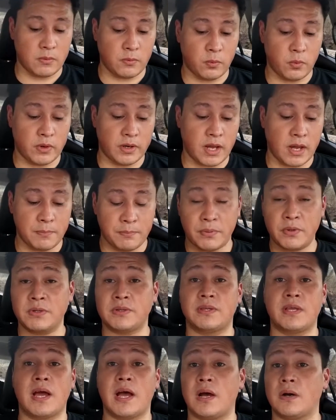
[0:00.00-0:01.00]
what I
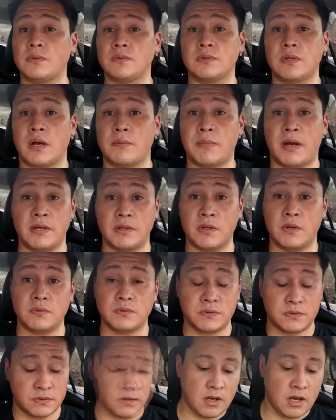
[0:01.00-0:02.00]
put down on my
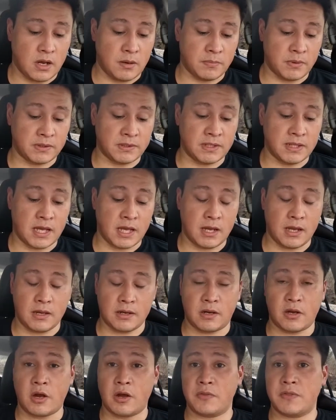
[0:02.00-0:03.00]
notes. I'm gonna
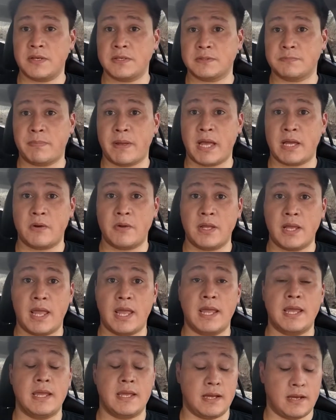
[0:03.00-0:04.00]
call this
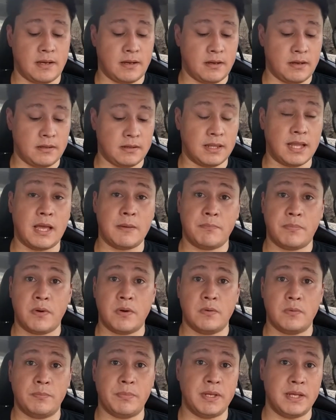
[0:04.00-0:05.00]
battery a
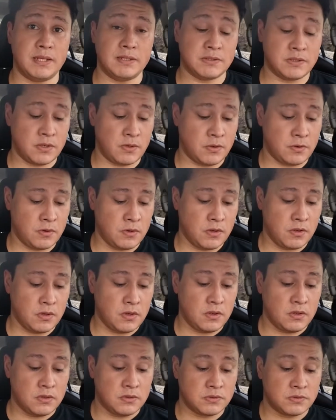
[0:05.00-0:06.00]
LiPo, be easier.
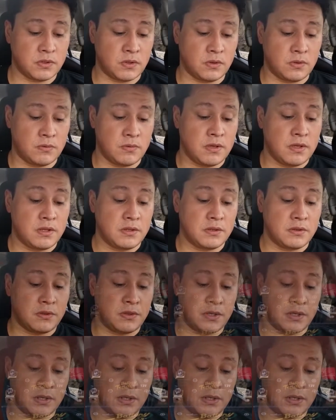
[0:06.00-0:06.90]
So the